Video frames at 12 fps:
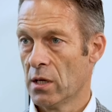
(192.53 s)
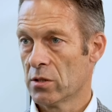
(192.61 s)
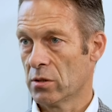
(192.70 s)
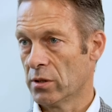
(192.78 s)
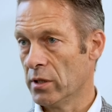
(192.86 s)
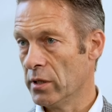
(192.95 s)

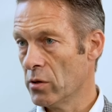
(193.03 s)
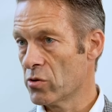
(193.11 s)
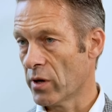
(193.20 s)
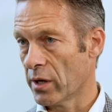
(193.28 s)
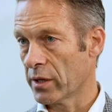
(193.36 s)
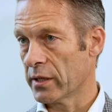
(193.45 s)
So the new
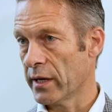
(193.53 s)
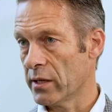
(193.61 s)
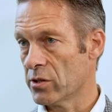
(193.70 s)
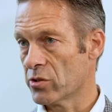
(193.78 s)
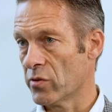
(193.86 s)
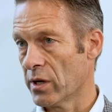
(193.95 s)
trial, the
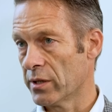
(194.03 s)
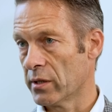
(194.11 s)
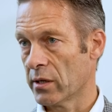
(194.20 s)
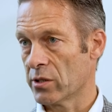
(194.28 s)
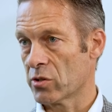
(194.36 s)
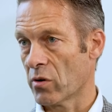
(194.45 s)
cadence trial that
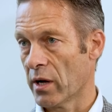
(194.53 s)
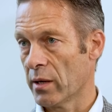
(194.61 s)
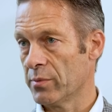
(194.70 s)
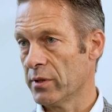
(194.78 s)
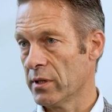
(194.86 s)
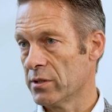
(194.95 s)
I
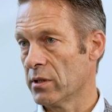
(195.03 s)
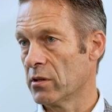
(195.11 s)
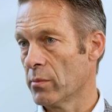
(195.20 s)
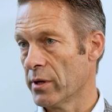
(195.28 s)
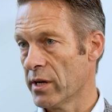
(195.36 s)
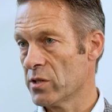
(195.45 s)
described, is in
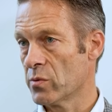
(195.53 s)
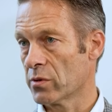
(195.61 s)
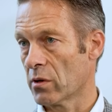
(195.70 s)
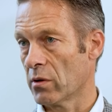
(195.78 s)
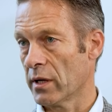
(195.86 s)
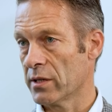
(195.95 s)
combination with
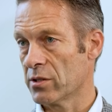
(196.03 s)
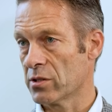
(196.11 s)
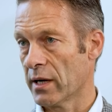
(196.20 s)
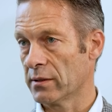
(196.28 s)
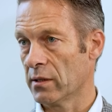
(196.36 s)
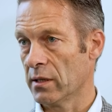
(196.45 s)
oral
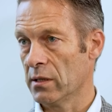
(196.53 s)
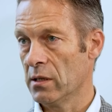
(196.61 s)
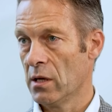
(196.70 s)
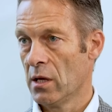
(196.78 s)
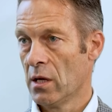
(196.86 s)
azacitidine.